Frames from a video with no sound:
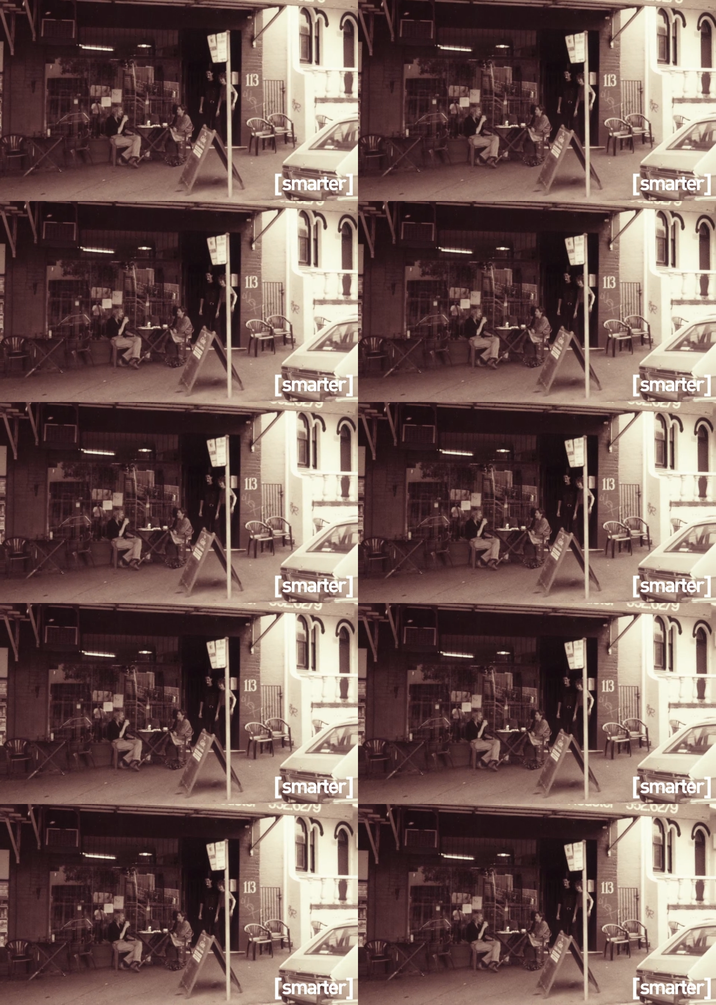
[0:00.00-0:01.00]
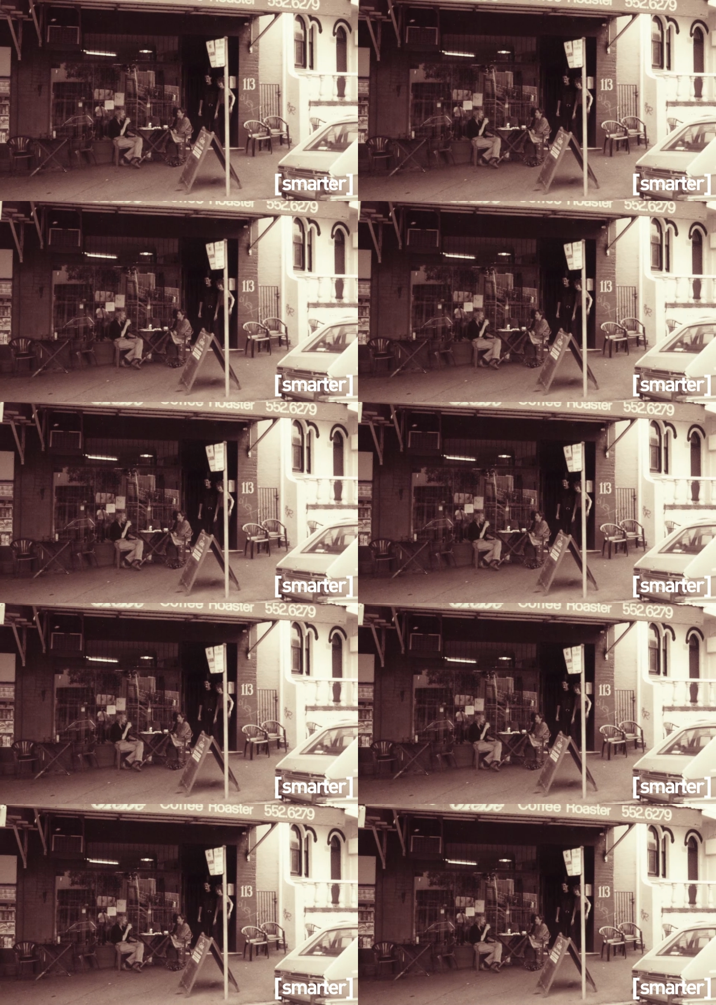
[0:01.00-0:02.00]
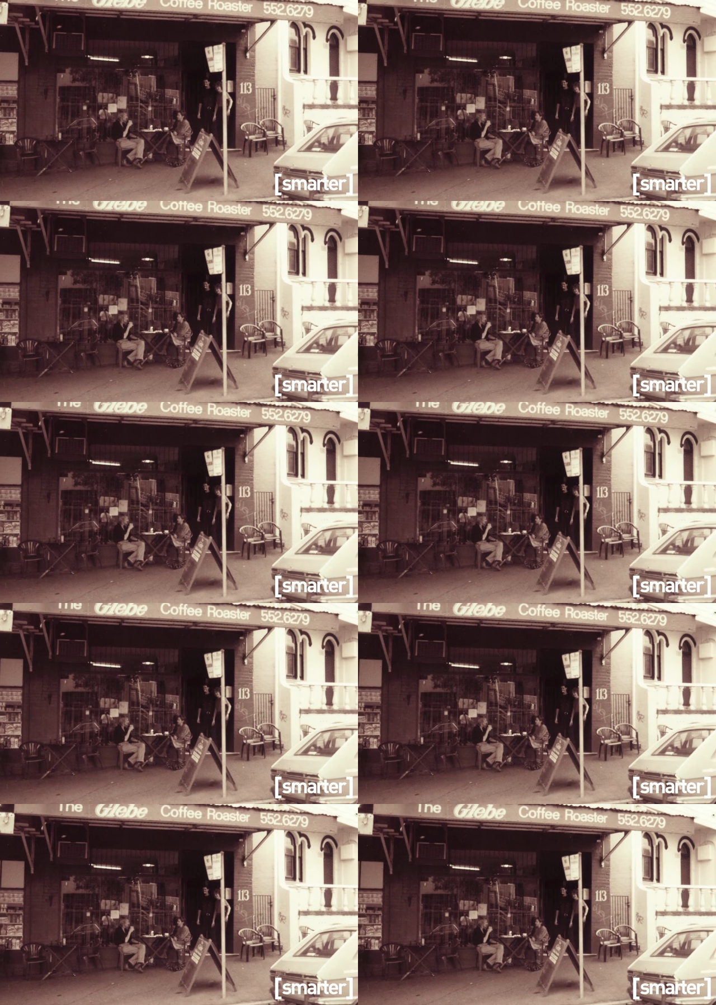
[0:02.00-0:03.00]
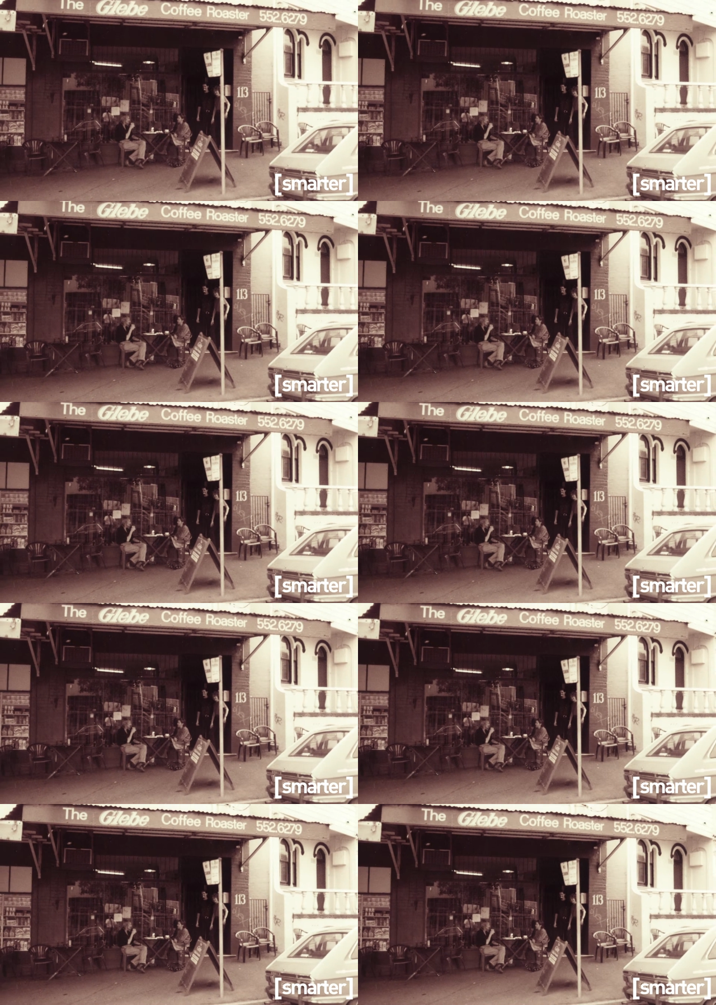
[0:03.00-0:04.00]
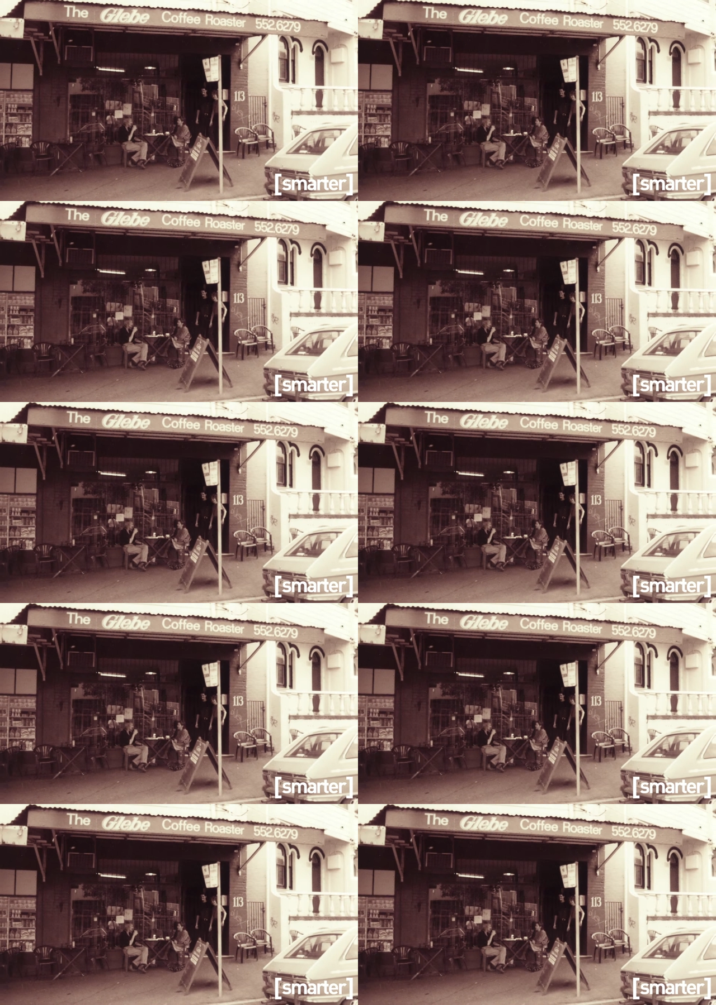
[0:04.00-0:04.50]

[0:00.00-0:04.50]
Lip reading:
Nobody's mouth can be seen.